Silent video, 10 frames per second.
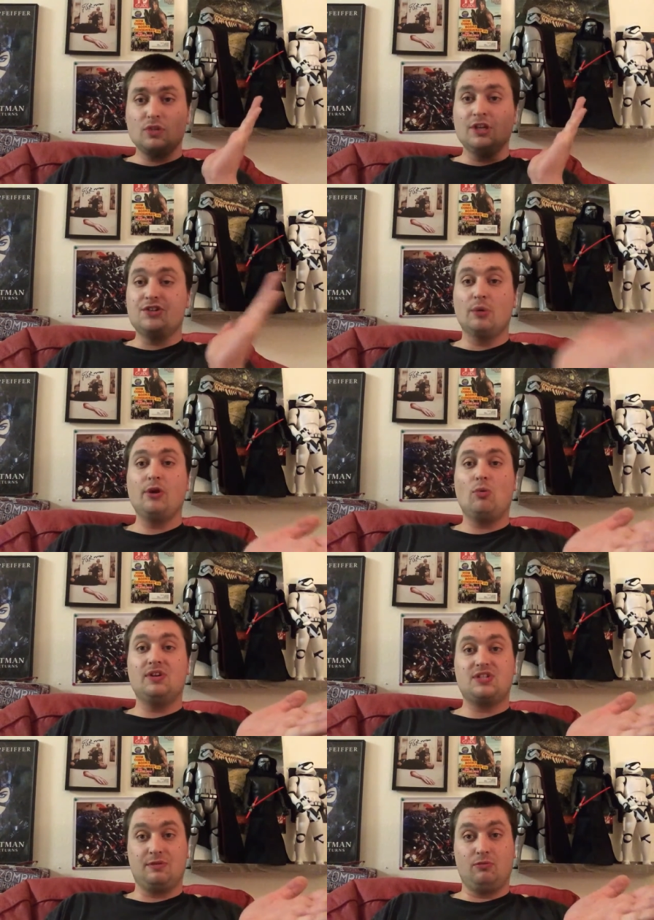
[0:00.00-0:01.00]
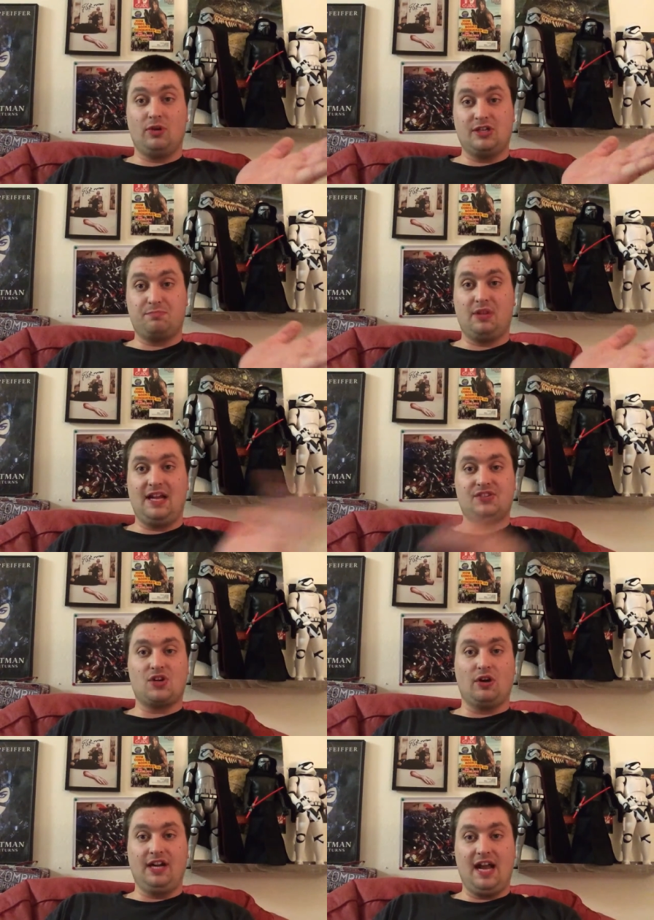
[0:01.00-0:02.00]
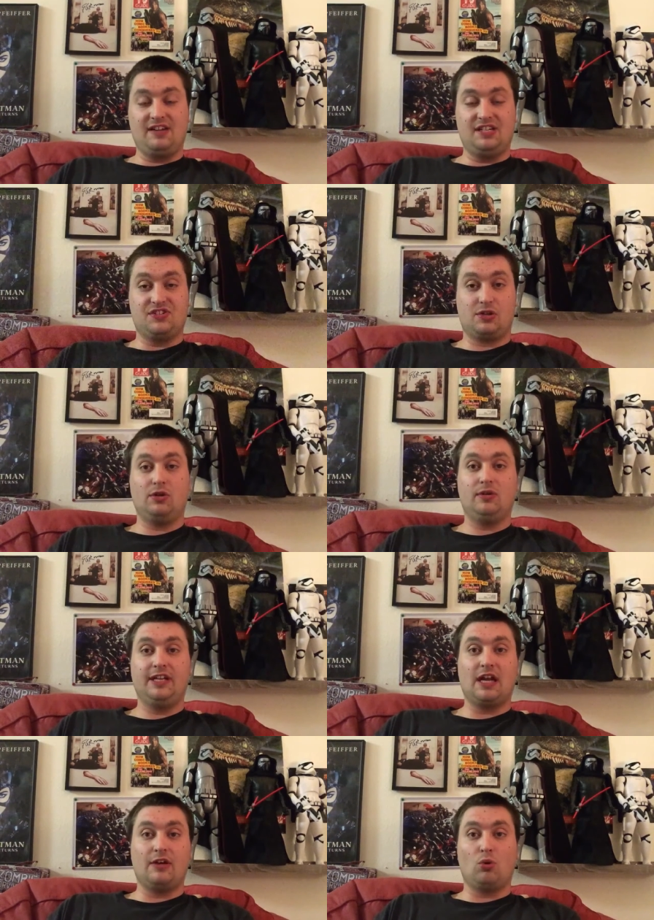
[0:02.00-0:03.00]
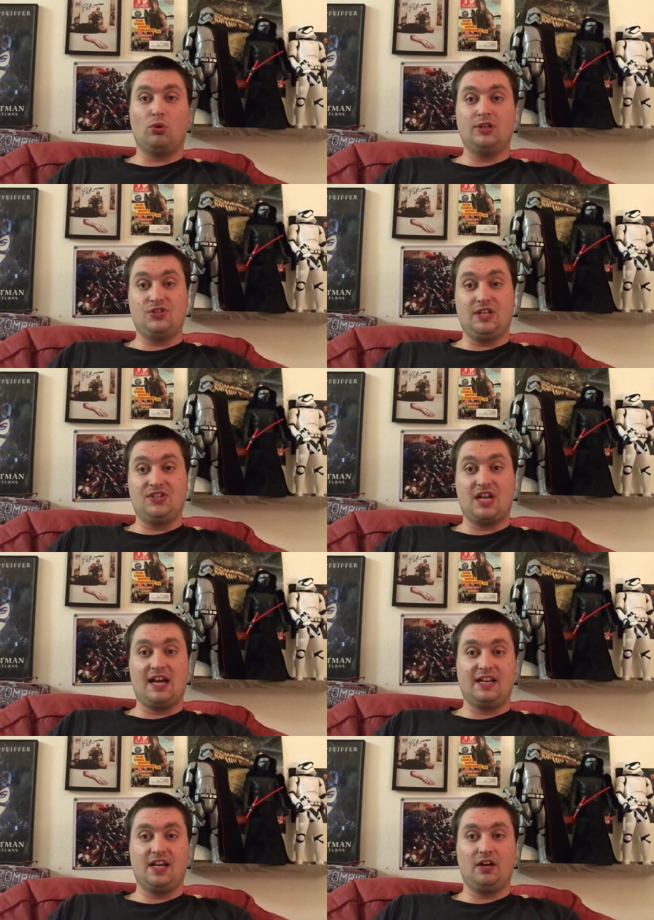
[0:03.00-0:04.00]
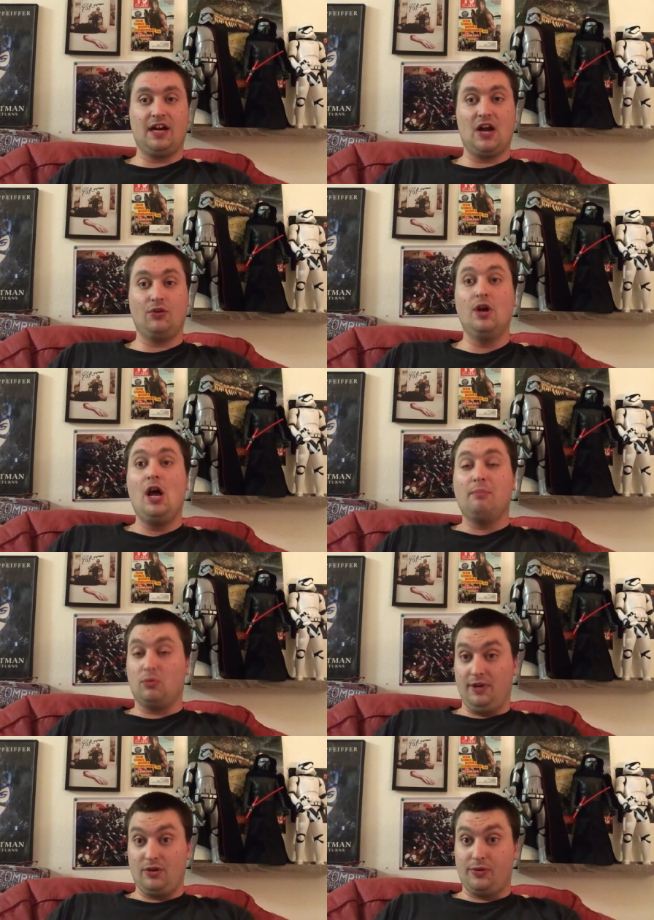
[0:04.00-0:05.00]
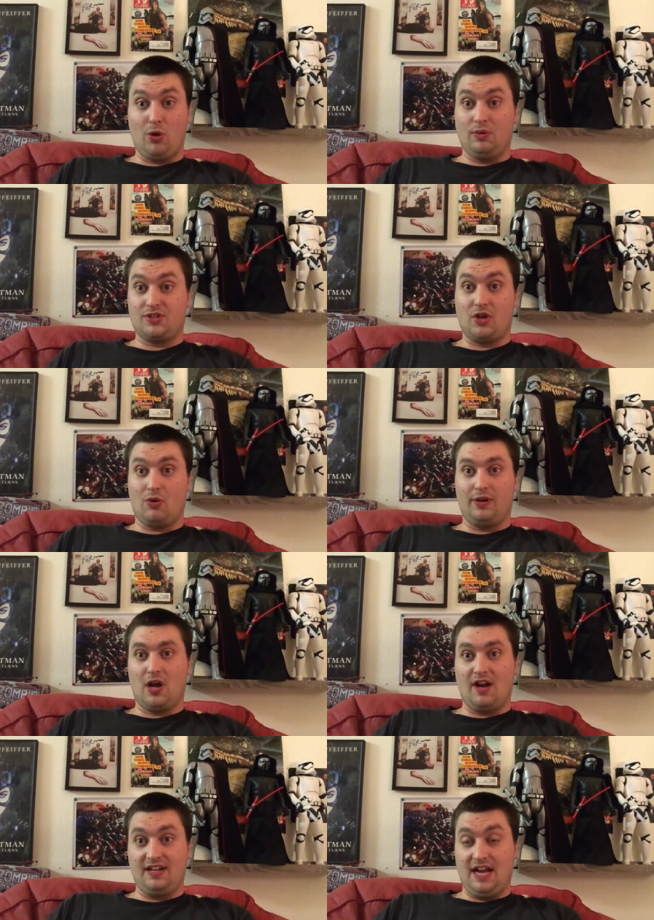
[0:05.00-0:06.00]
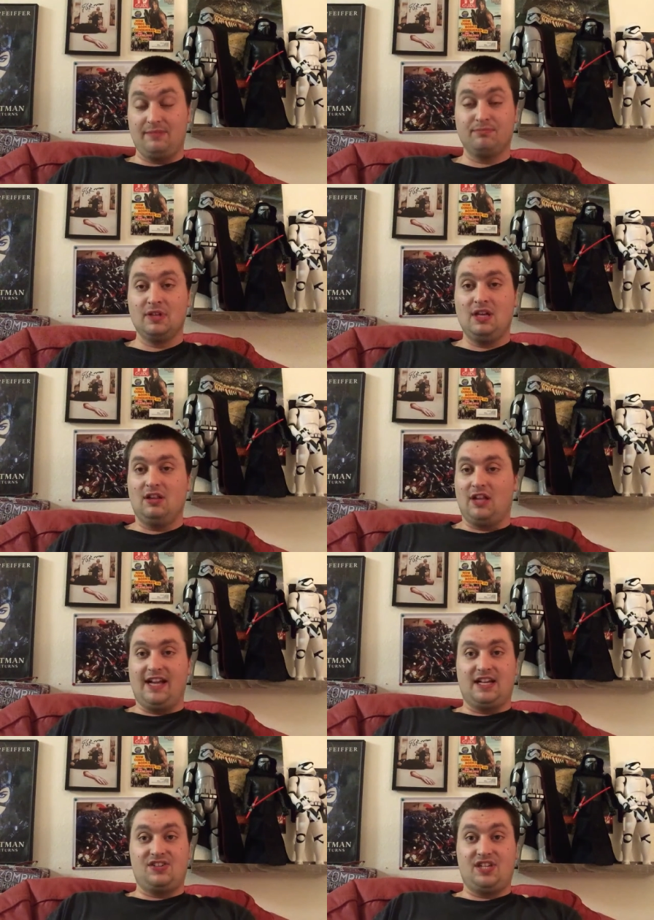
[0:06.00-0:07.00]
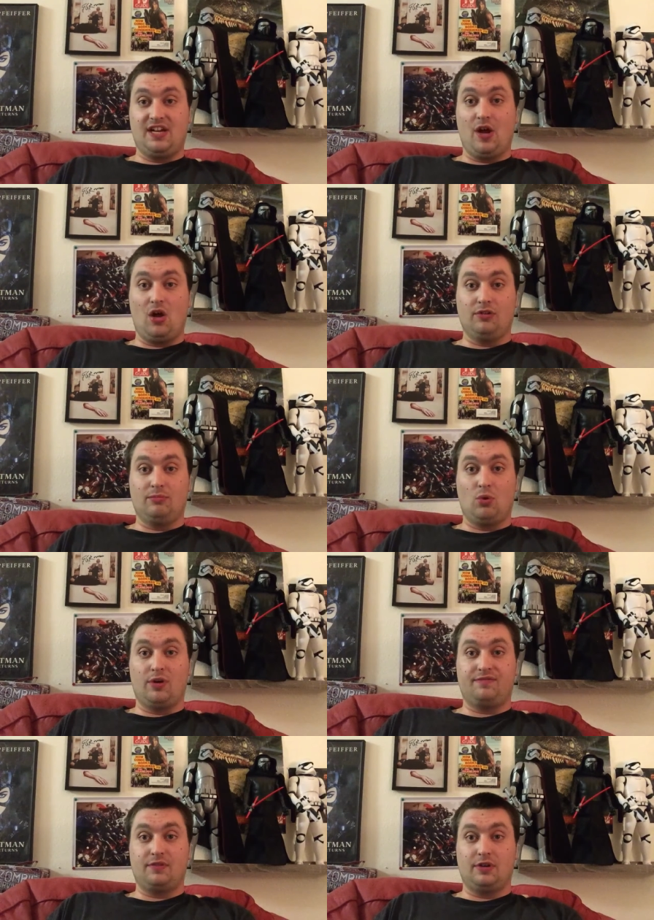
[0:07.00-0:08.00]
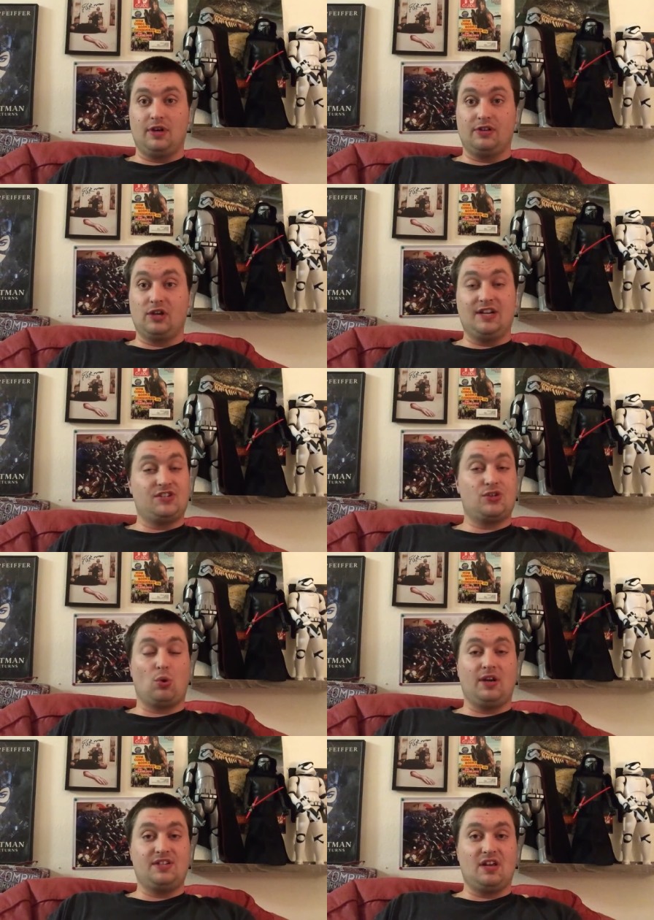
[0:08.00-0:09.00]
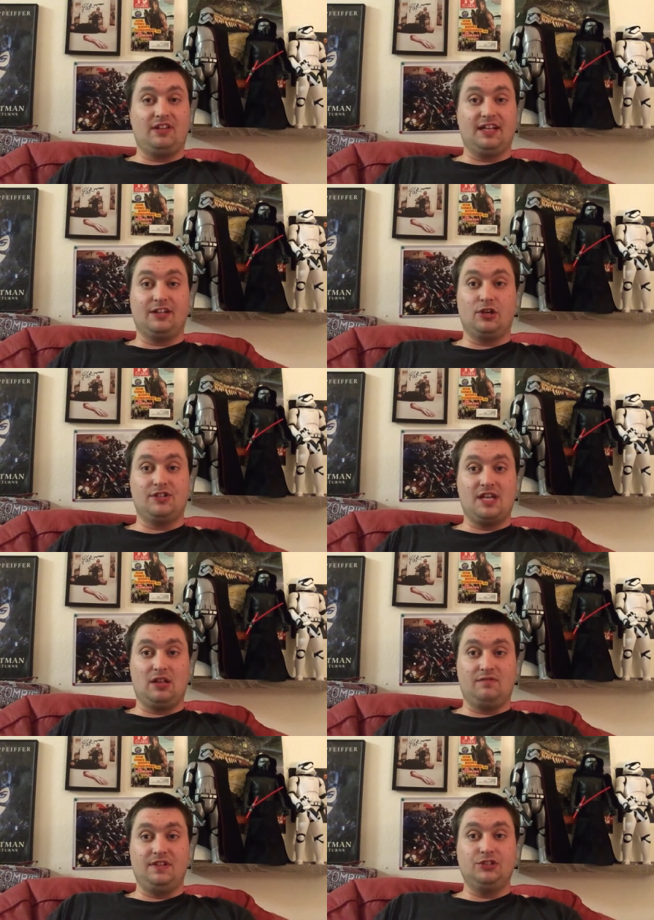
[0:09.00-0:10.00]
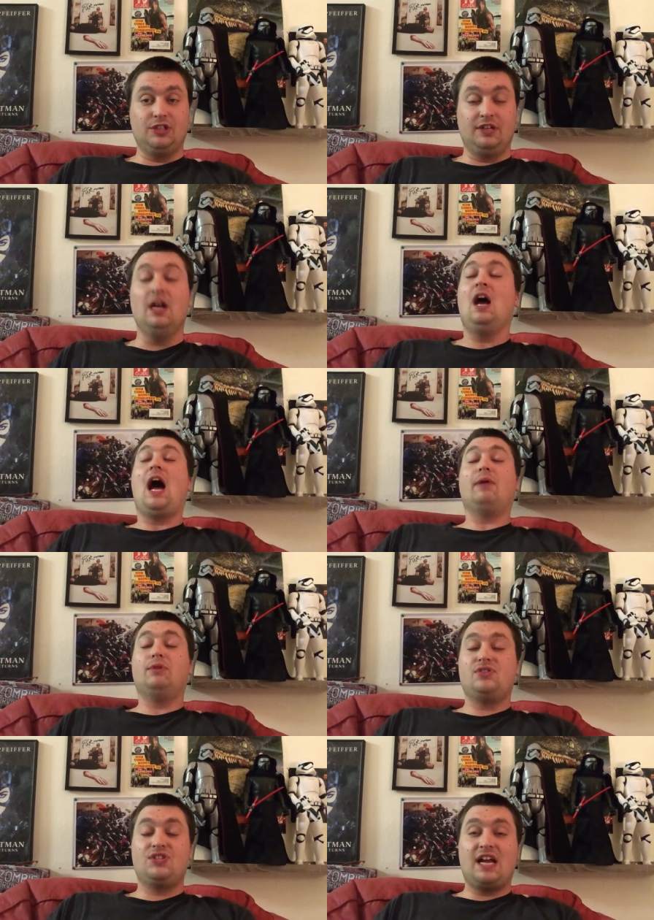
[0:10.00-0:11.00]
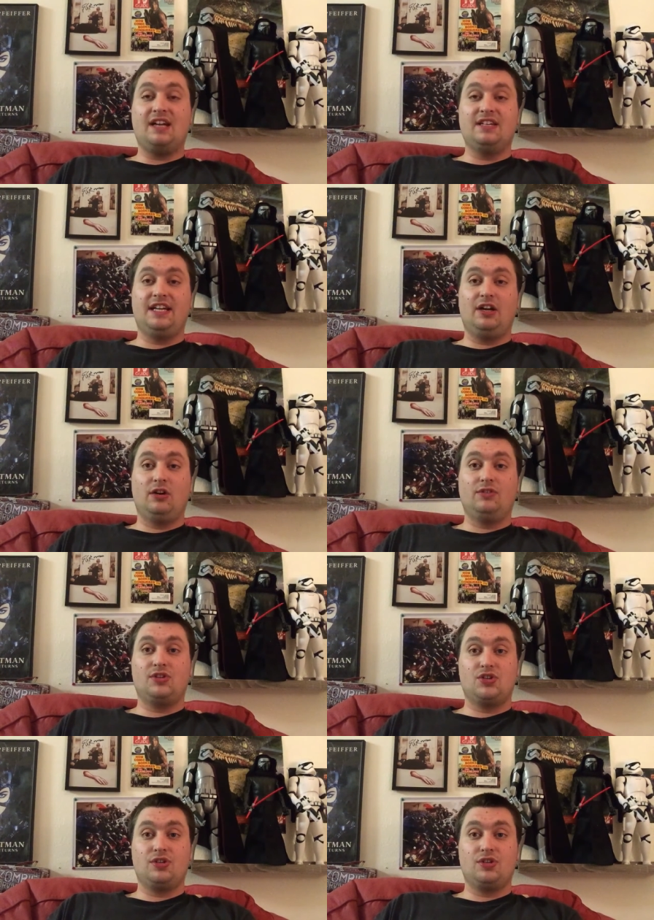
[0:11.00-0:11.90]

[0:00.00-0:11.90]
don't know what his, what his plans are yet. He's clearly got orders that he's got to carry out, but we don't know what's going on yet. Like I said, all the more for a uh, great storytelling and good television. I was sad to hear the